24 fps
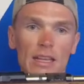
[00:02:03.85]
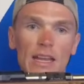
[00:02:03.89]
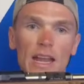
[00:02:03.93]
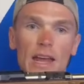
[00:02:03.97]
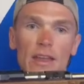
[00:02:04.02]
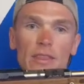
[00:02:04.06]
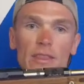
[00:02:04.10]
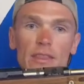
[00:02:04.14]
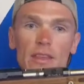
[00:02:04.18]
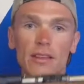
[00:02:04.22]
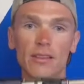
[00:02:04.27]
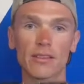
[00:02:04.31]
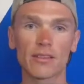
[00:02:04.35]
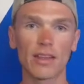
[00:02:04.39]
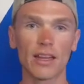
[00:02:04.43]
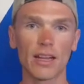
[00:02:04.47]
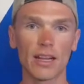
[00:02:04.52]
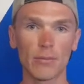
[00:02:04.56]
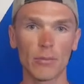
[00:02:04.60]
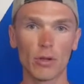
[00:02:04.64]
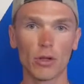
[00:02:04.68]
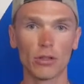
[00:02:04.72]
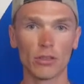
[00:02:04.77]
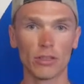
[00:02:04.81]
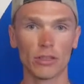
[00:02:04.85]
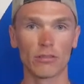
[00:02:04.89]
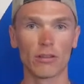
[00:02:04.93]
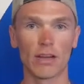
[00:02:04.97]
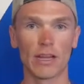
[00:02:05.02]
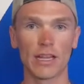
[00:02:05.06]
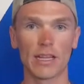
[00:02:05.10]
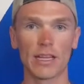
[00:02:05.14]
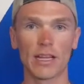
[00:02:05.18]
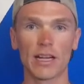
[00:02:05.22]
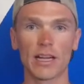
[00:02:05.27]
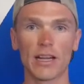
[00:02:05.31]
Now this that I'm holding
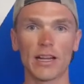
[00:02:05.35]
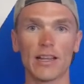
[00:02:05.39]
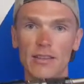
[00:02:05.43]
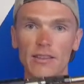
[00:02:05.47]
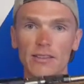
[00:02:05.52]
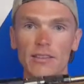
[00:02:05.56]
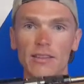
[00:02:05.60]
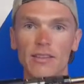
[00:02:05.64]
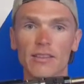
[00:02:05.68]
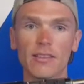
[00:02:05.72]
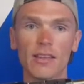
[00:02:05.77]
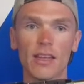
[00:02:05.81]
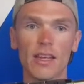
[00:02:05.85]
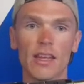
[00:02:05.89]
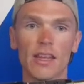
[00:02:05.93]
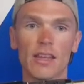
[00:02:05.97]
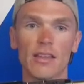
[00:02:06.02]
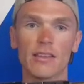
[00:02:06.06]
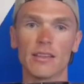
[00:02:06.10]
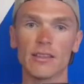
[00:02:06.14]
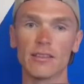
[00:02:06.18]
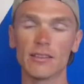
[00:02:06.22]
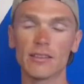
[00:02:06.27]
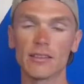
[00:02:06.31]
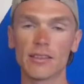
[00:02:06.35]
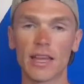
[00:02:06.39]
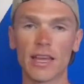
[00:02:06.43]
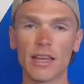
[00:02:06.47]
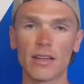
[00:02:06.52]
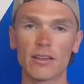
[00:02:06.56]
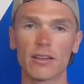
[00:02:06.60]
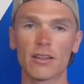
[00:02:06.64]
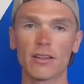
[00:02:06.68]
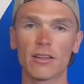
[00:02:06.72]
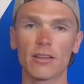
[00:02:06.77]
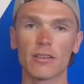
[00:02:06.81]
right here, this is the
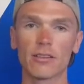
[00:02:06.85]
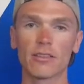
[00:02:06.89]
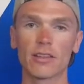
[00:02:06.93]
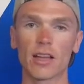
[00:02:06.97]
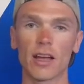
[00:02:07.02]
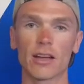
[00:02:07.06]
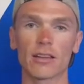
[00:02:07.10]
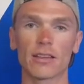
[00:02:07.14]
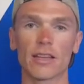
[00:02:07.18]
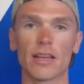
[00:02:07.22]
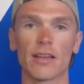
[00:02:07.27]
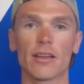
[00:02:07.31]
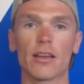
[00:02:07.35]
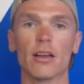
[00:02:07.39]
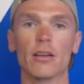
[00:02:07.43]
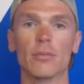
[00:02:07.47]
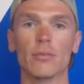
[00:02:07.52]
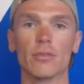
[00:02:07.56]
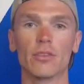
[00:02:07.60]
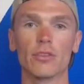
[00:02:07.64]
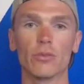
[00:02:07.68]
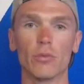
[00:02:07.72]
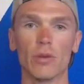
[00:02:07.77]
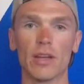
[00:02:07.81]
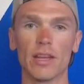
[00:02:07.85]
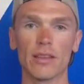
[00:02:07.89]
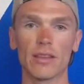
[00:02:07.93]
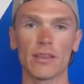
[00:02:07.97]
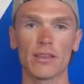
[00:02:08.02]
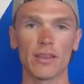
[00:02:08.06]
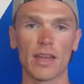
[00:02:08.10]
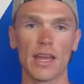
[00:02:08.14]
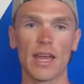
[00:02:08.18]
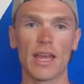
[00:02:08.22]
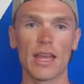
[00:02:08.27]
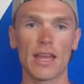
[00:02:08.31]
standard stock that comes
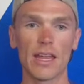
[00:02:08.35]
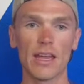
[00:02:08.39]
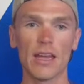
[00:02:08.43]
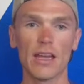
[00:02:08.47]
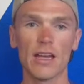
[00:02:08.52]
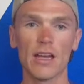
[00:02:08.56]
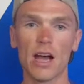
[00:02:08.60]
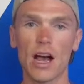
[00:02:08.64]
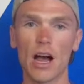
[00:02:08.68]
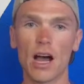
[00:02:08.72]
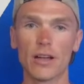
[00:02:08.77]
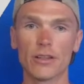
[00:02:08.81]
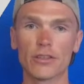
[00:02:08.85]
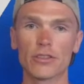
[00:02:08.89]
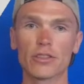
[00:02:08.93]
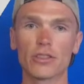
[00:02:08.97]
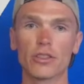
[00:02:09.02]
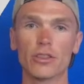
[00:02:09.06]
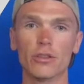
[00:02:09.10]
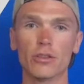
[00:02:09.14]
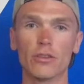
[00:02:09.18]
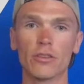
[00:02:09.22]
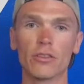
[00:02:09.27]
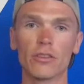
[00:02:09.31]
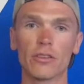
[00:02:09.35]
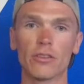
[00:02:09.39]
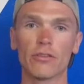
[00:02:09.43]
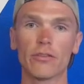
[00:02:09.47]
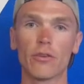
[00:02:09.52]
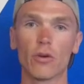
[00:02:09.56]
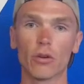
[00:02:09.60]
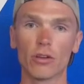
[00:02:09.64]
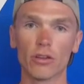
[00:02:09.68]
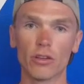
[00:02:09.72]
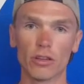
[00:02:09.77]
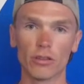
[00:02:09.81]
with a Anschutz
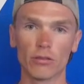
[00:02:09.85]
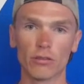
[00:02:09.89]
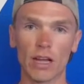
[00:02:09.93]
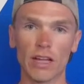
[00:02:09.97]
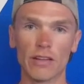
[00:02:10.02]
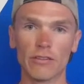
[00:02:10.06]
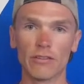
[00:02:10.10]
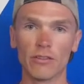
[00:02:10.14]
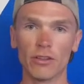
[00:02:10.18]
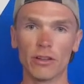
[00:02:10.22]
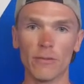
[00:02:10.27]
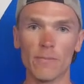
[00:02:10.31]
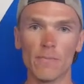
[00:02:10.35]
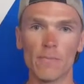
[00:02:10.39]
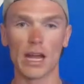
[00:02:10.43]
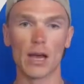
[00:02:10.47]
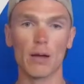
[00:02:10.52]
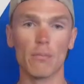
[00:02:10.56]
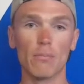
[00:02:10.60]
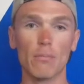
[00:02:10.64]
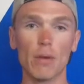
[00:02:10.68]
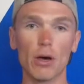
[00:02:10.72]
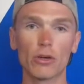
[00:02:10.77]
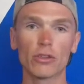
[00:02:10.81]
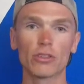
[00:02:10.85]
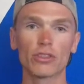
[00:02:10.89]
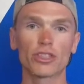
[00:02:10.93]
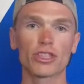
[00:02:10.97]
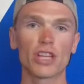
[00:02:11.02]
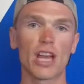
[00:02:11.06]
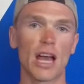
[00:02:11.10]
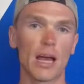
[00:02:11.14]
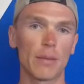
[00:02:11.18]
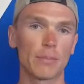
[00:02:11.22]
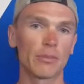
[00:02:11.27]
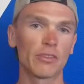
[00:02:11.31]
Fortner rifle. Now most
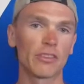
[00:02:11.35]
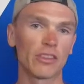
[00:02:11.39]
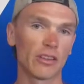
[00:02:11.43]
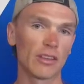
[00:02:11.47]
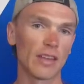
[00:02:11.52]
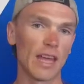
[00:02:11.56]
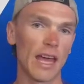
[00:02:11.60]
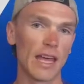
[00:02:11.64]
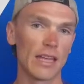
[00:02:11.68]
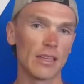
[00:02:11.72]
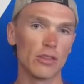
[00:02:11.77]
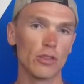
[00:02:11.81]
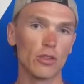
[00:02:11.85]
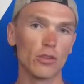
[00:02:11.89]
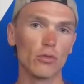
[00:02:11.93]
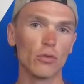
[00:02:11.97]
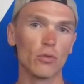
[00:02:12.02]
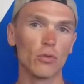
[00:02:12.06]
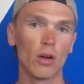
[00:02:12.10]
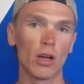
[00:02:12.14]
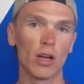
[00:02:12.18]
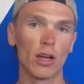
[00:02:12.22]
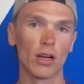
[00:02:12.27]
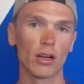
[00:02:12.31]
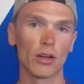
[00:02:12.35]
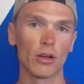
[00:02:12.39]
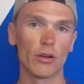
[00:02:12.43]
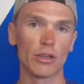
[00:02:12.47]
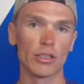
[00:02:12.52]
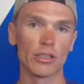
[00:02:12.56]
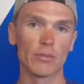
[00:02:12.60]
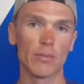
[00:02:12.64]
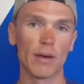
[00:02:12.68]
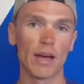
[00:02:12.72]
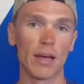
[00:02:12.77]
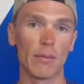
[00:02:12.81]
shops that you are
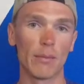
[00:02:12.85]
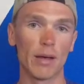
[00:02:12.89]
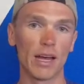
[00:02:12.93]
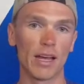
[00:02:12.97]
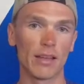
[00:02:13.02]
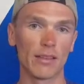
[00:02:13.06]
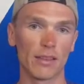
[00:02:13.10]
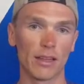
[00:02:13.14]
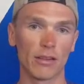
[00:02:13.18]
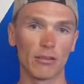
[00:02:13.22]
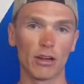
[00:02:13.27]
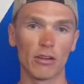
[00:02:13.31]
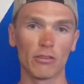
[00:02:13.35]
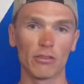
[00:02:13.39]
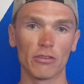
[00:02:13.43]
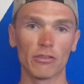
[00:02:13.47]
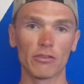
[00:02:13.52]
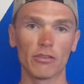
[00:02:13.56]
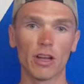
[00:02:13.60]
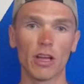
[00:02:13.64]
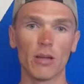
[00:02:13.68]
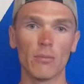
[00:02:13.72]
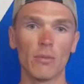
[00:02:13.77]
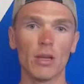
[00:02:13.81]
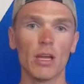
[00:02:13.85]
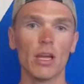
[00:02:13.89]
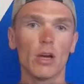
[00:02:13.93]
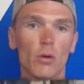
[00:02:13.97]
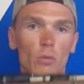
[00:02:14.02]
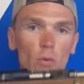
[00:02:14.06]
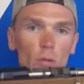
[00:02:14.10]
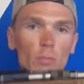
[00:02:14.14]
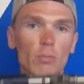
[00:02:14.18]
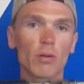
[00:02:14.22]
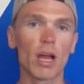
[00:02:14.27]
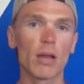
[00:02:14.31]
going to buy a biathlon rifle from
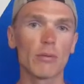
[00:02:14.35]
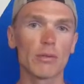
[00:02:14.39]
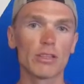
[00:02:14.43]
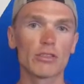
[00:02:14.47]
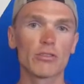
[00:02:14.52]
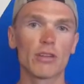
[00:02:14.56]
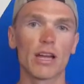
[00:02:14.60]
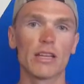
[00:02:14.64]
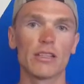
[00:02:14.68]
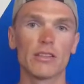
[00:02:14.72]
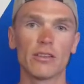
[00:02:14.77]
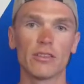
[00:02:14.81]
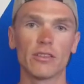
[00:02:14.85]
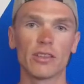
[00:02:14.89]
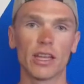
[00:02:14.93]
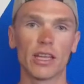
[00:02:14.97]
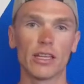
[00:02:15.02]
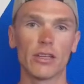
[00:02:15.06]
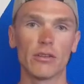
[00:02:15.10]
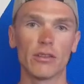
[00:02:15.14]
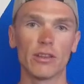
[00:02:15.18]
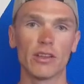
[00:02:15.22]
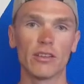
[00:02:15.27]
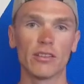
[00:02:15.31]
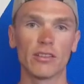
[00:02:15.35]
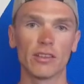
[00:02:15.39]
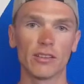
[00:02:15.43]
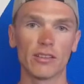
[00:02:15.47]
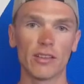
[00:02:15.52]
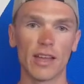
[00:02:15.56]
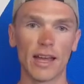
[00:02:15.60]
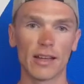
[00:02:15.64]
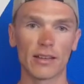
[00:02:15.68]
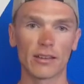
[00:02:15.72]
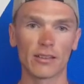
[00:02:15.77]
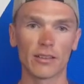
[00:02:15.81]
will probably try to sell you this
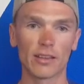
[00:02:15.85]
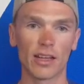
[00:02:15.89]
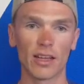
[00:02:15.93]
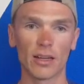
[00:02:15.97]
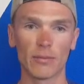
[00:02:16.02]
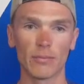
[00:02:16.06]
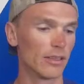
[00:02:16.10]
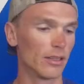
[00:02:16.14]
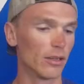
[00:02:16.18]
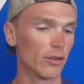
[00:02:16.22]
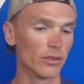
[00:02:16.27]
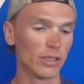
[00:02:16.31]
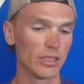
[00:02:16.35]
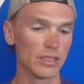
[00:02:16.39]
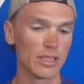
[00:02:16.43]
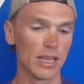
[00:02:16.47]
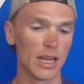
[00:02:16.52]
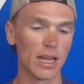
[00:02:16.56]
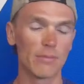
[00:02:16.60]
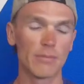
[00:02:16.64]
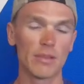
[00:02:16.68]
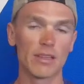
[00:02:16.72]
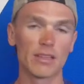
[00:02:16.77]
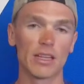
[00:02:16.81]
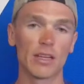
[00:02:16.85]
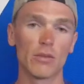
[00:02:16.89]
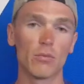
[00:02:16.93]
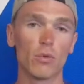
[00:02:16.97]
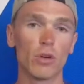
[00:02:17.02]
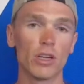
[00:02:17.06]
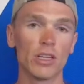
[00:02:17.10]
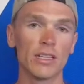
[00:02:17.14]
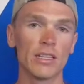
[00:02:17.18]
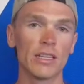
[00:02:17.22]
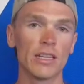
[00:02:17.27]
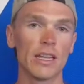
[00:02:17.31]
exact setup. The only time that they
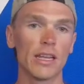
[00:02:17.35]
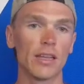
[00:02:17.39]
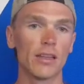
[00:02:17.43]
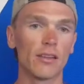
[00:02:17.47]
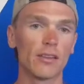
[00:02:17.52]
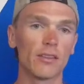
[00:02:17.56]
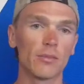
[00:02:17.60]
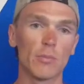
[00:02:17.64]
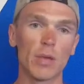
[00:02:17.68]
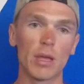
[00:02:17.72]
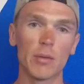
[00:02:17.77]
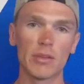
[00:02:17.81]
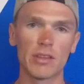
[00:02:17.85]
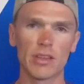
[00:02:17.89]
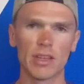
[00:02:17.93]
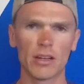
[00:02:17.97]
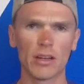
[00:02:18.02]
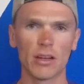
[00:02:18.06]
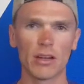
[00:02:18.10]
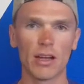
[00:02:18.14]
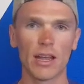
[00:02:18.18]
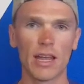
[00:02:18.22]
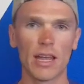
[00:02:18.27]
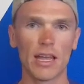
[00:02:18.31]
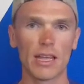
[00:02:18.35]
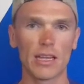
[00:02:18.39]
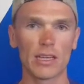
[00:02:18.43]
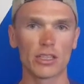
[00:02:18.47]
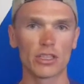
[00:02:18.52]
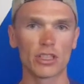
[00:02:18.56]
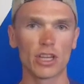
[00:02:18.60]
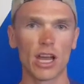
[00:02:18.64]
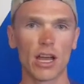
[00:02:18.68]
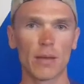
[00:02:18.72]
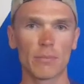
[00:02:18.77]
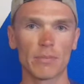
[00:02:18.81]
wouldn't is maybe they're a
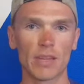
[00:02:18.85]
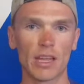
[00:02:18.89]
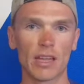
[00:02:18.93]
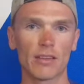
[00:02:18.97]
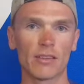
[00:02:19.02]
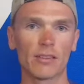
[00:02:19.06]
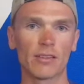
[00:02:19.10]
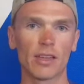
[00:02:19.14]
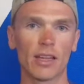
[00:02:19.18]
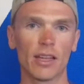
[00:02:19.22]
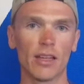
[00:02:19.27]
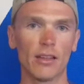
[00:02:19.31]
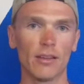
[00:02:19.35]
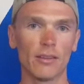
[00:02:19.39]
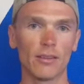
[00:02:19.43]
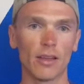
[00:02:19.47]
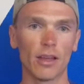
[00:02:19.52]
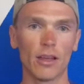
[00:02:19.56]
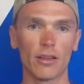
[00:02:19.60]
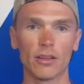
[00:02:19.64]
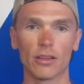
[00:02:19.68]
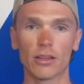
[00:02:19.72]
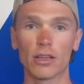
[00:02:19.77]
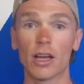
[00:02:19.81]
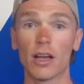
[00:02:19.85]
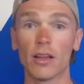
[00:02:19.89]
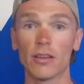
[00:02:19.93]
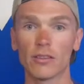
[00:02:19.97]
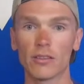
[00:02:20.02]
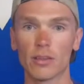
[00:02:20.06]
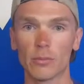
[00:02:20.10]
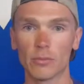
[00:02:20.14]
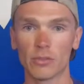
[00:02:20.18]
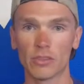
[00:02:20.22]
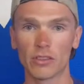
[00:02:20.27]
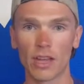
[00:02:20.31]
shop that sells other
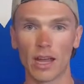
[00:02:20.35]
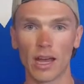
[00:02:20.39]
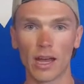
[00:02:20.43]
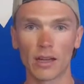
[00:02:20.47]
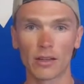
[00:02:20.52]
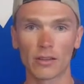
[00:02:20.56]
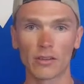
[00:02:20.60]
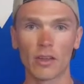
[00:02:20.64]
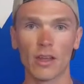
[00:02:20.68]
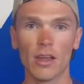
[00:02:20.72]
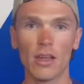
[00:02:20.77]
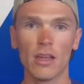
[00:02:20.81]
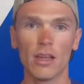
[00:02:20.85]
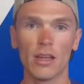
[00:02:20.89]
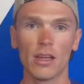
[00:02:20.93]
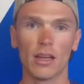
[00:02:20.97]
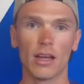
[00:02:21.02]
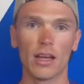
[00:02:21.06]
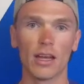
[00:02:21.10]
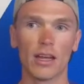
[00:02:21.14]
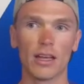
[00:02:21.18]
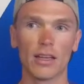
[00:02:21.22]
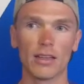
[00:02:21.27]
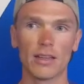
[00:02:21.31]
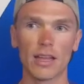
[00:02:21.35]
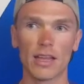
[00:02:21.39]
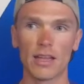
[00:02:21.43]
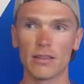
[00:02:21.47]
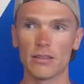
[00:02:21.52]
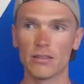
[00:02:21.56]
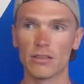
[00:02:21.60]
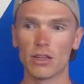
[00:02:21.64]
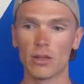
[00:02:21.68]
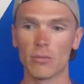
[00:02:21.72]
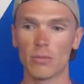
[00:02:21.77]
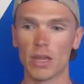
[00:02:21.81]
custom stocks.
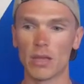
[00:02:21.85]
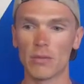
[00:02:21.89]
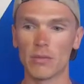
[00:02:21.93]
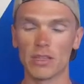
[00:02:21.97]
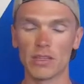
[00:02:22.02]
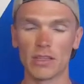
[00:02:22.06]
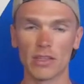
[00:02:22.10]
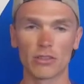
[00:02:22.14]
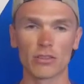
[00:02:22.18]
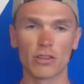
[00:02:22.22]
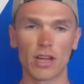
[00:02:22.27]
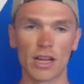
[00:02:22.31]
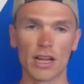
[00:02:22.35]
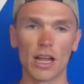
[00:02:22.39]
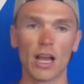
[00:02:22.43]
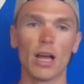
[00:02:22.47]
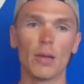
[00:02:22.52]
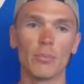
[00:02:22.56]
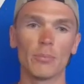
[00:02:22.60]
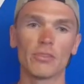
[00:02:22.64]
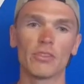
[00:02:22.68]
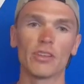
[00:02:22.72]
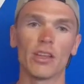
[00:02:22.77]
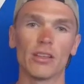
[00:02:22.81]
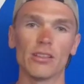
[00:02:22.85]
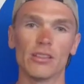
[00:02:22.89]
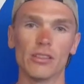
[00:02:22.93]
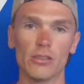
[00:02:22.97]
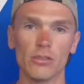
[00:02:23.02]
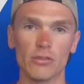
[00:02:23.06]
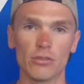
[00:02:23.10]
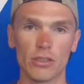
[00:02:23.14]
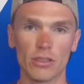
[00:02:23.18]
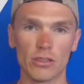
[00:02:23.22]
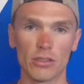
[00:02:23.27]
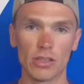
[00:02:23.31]
That, you know, maybe they'll try to upsell
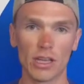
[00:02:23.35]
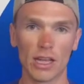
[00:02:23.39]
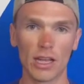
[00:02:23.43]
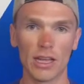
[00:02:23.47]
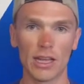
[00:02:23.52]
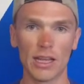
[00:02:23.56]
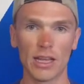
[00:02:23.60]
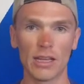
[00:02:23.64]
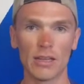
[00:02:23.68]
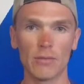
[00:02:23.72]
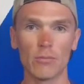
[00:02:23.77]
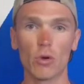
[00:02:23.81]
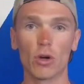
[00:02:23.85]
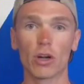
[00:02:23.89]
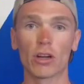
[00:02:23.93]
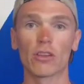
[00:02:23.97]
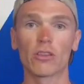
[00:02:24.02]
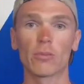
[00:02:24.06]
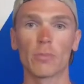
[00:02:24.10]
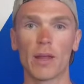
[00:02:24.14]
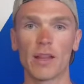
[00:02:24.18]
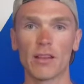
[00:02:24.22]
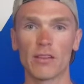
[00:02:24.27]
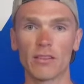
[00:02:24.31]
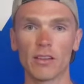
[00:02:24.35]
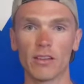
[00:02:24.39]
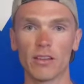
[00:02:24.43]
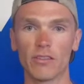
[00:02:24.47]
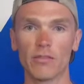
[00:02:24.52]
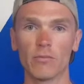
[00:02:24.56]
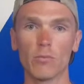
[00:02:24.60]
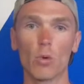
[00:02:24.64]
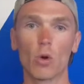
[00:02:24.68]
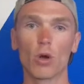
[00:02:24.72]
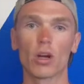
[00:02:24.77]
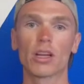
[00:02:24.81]
you to get a more
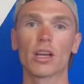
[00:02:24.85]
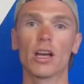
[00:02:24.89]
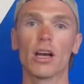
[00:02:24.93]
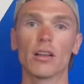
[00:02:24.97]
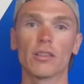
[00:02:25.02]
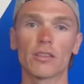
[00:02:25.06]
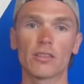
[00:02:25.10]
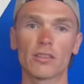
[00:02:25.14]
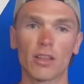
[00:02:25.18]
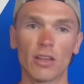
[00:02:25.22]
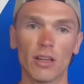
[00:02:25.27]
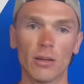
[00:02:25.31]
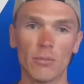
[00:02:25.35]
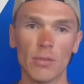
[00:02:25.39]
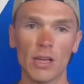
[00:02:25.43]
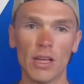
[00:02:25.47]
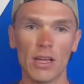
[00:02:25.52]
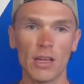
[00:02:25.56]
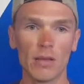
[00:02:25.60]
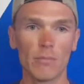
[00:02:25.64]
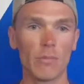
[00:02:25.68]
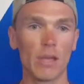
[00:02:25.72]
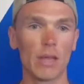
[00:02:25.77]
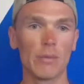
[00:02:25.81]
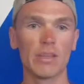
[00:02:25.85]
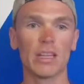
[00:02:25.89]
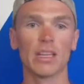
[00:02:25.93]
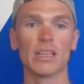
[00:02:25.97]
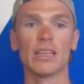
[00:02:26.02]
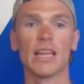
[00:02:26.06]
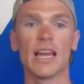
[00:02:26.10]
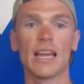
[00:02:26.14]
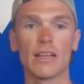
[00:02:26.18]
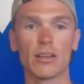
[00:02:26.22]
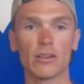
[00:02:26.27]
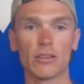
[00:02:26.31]
expensive, more custom, maybe a
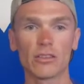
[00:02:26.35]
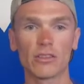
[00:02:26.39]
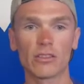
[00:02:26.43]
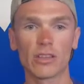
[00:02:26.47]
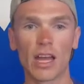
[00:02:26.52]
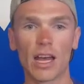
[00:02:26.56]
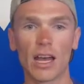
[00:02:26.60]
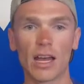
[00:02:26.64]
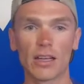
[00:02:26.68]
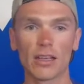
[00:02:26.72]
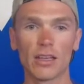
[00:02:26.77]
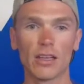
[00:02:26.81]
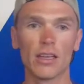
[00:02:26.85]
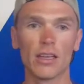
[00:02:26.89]
lighter stock.